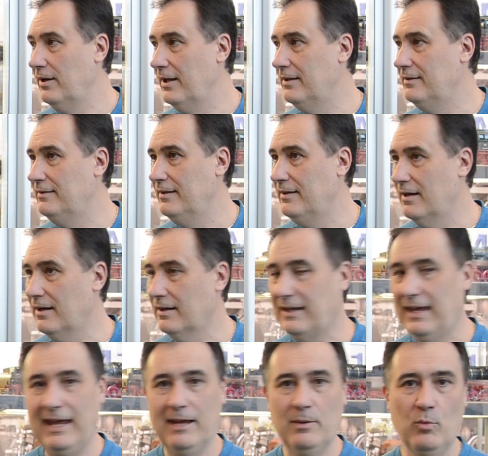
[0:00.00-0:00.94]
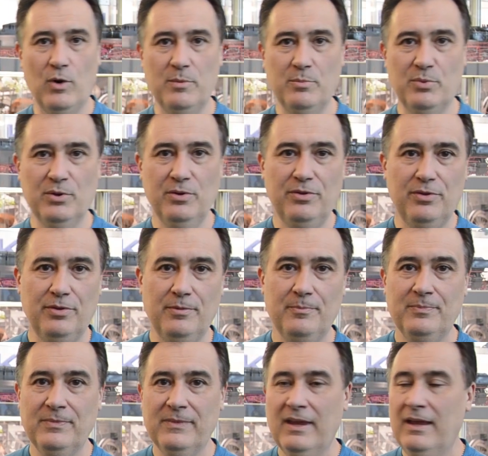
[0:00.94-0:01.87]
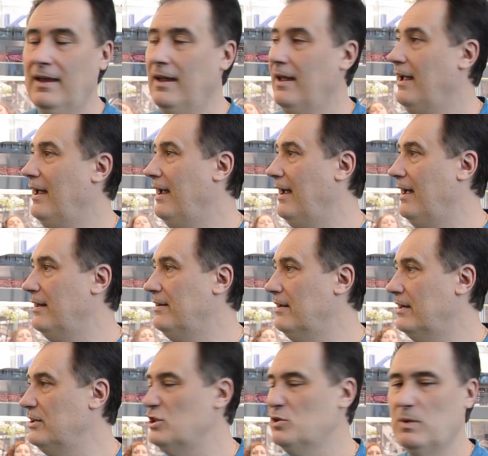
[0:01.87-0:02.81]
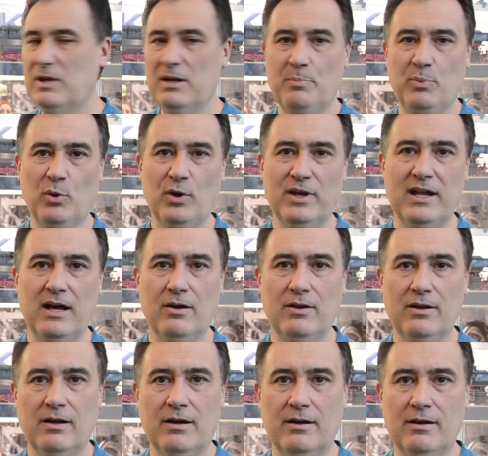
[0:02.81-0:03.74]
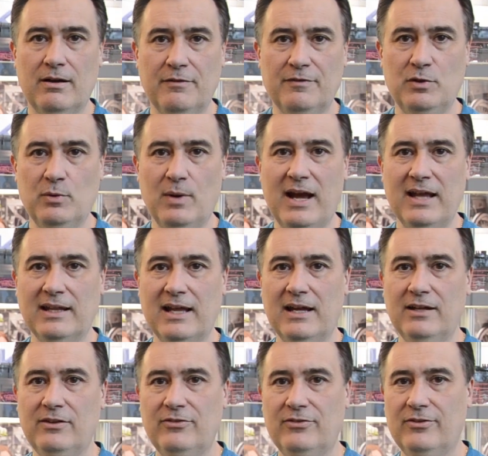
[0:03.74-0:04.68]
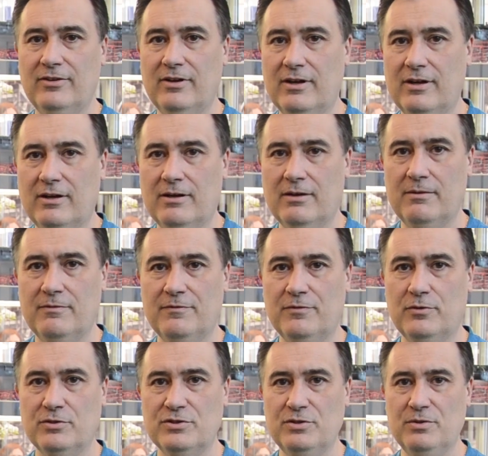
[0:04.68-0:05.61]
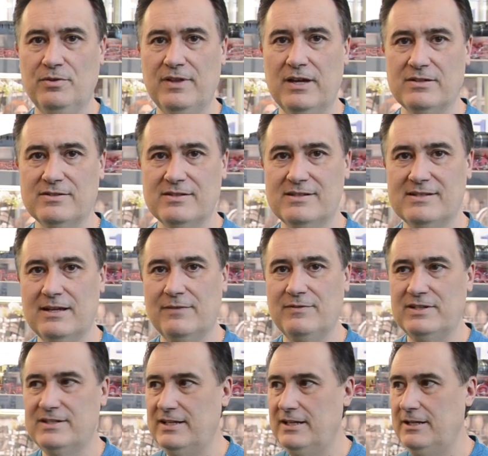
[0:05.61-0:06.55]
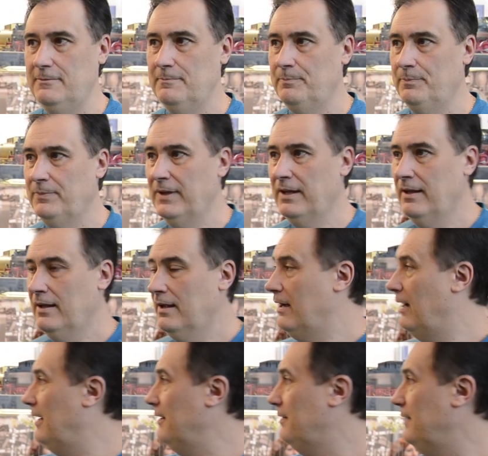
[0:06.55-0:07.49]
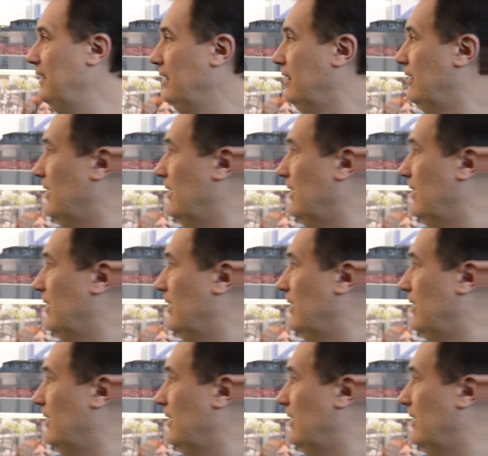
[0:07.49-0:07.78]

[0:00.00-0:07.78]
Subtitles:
at the KM1 booth, and I just want to point out a few highlights for 2017. I think